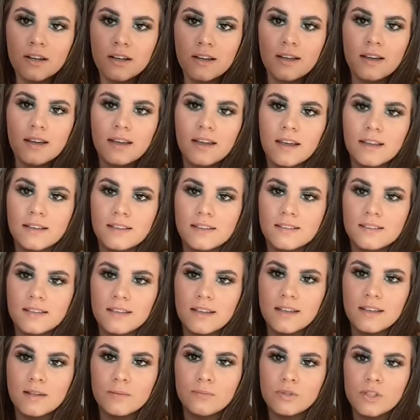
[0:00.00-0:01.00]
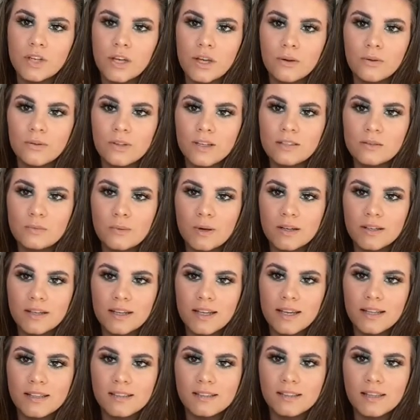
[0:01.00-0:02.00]
can you see them too? This one
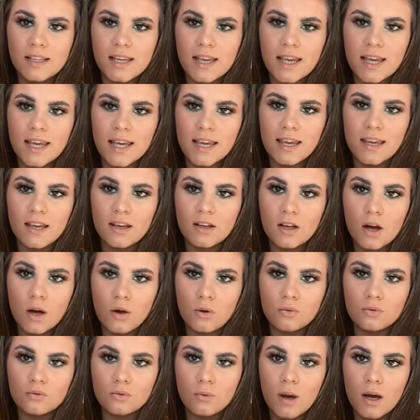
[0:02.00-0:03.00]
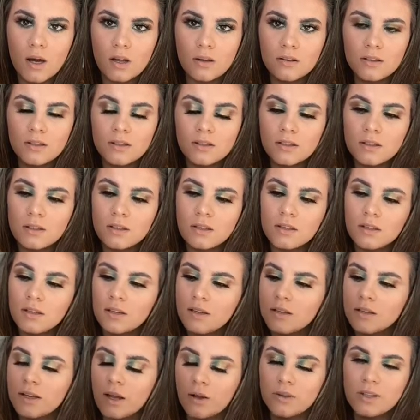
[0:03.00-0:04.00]
is the gold one.
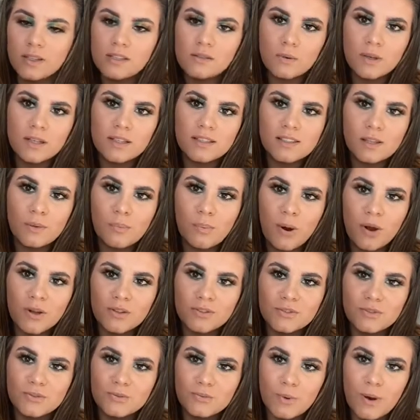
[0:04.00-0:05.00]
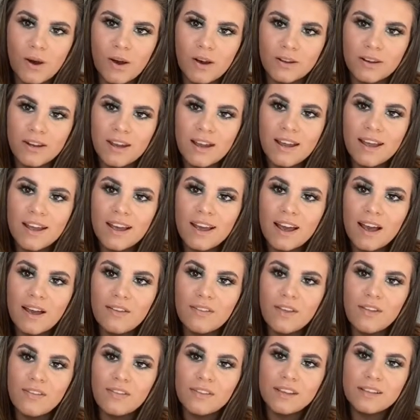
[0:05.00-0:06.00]
No, this one is the bronzed one, and
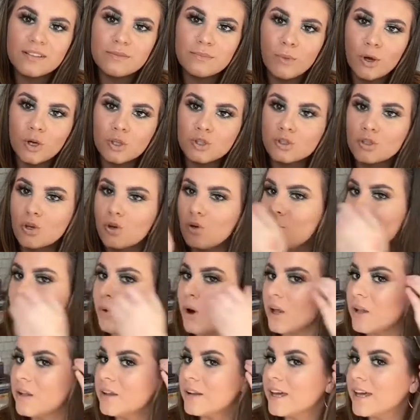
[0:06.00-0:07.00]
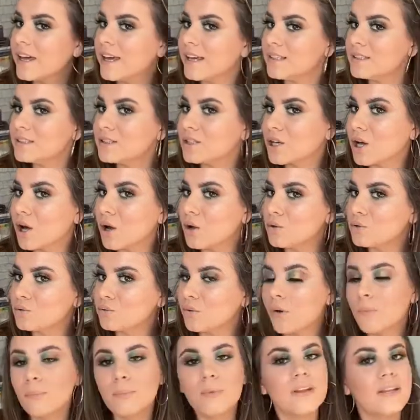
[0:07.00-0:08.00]
then this more subtle one is the gold
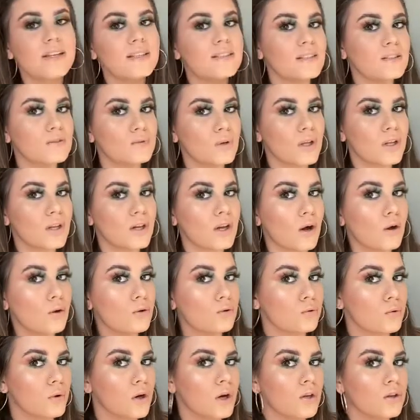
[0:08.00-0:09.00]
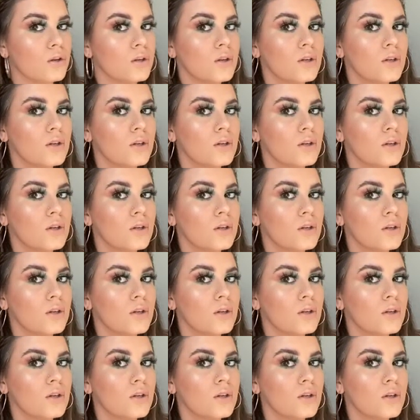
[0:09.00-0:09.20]
one, but this is what the gold one